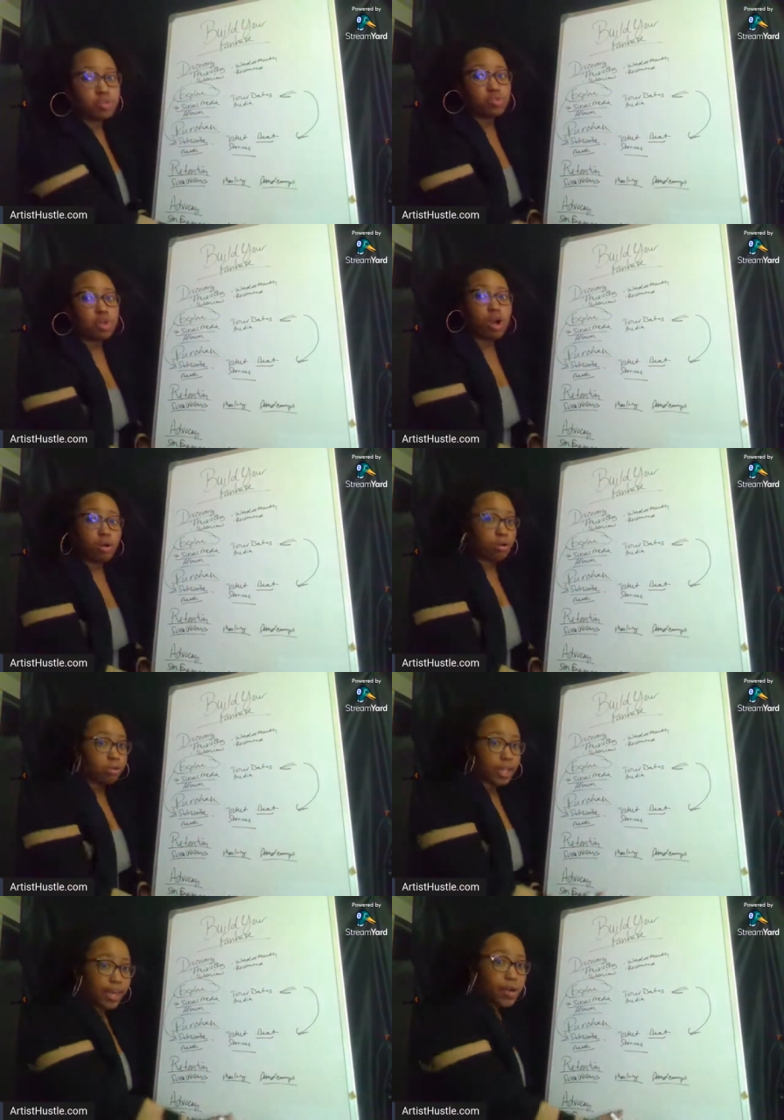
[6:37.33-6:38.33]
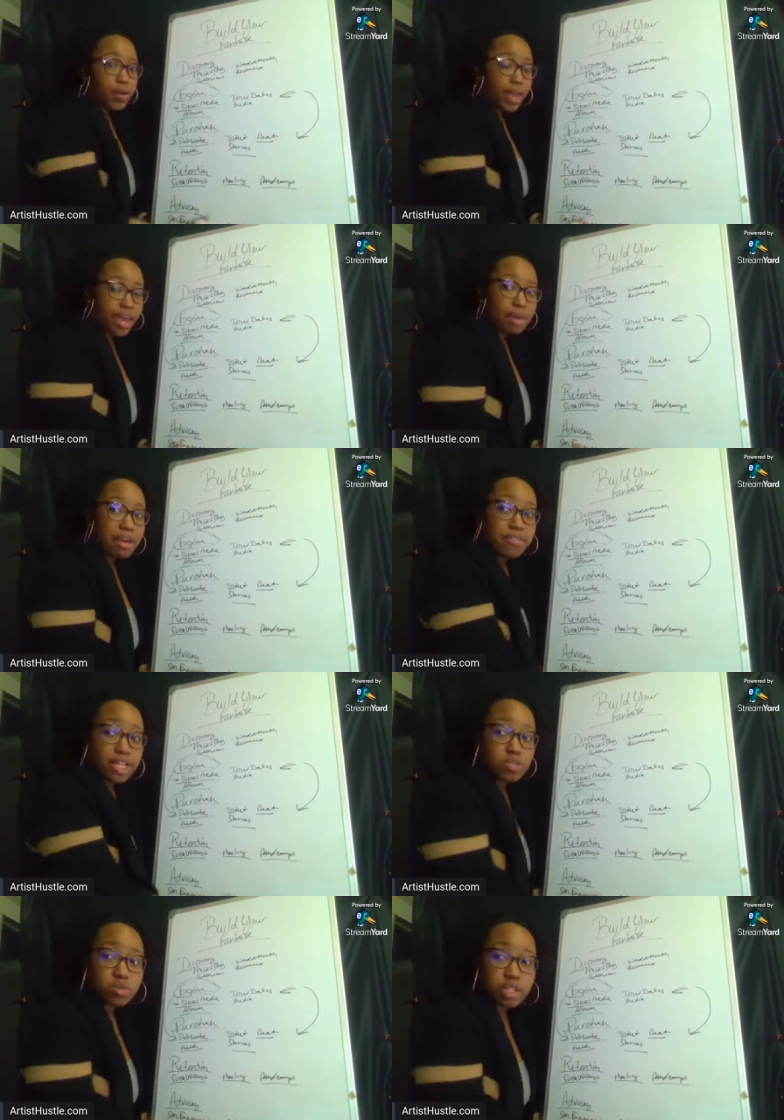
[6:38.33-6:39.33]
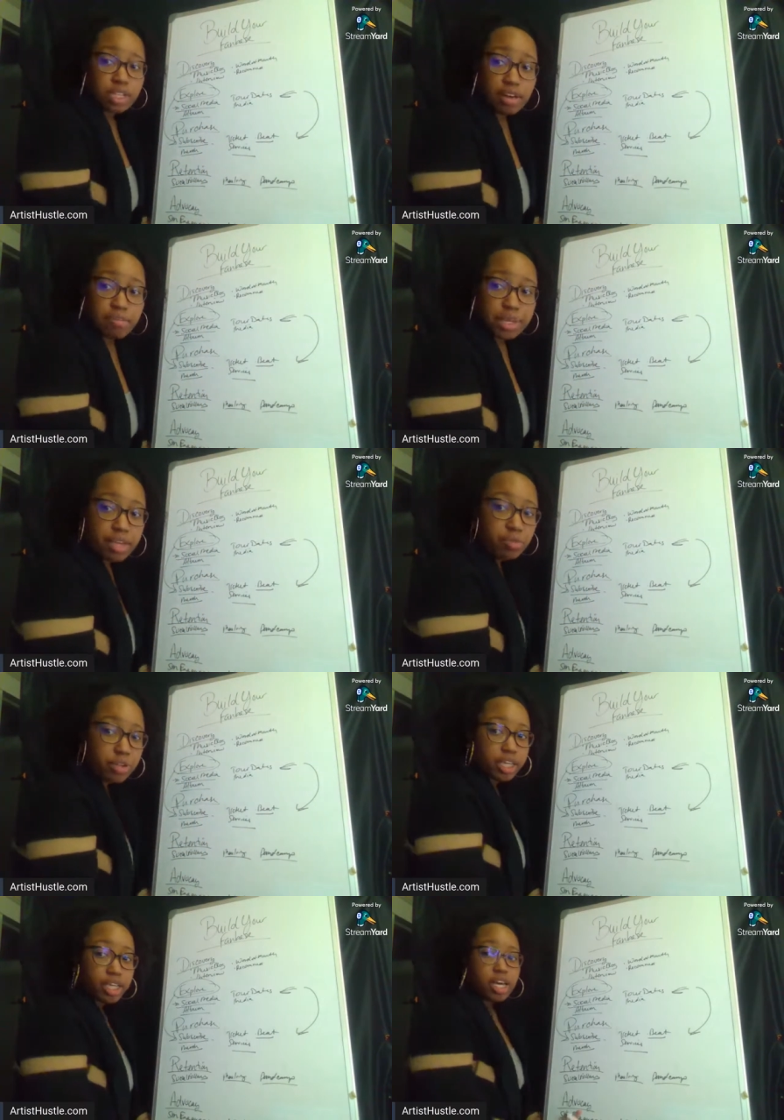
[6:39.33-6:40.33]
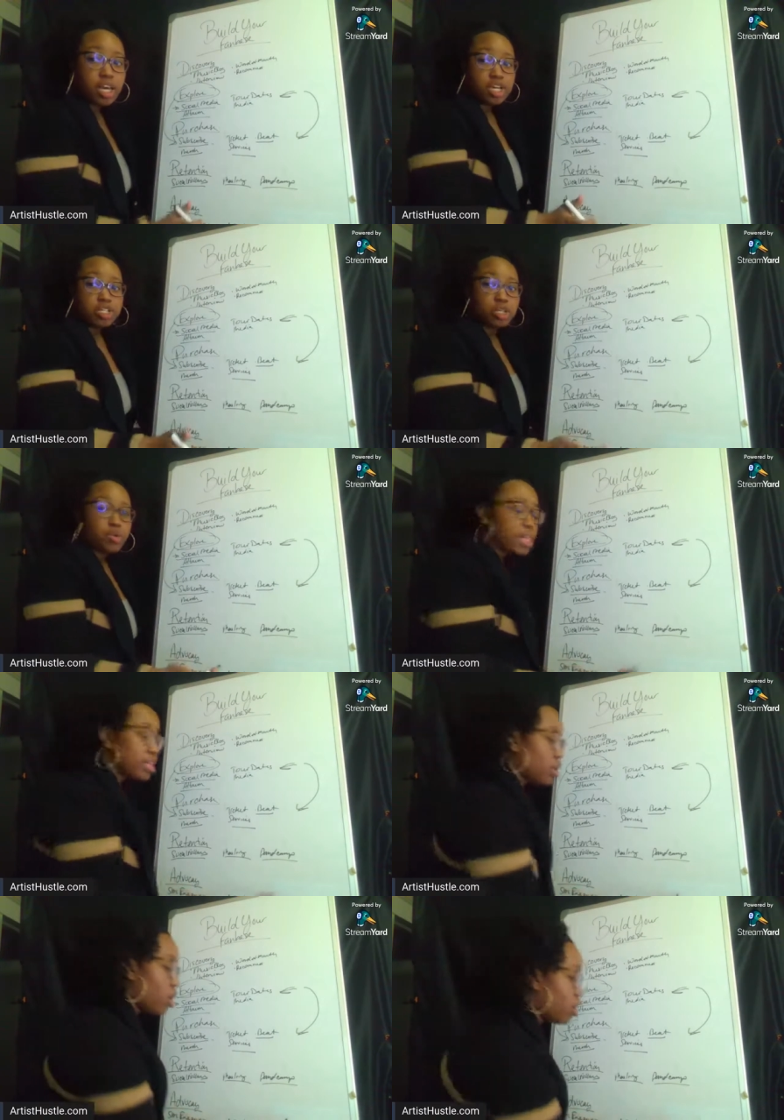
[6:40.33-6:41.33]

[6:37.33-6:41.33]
you know, like, okay, my fans really love me. They really do. And then